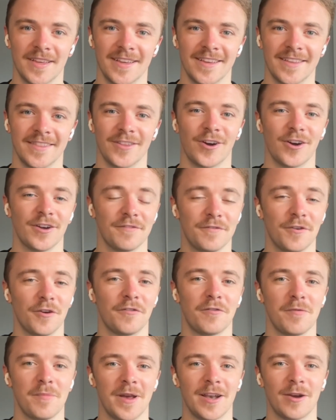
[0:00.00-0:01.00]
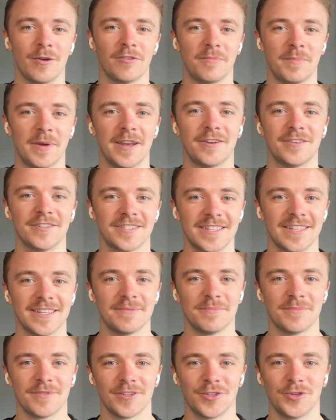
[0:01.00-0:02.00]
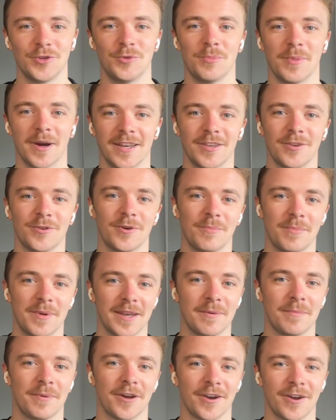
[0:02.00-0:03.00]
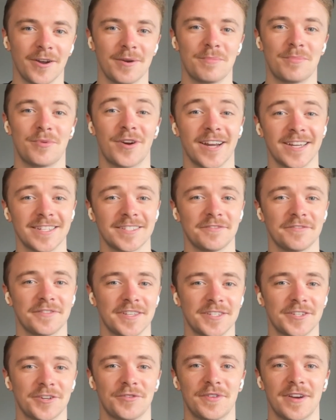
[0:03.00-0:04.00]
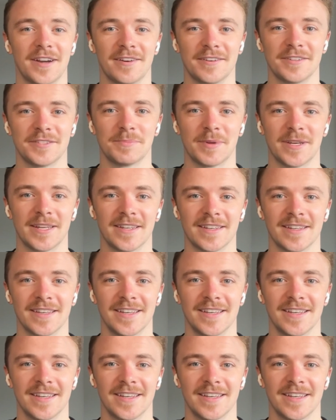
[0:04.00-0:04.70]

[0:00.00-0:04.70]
Now, if you're familiar with Peter's name, you might know a bit about how impressive his career has been,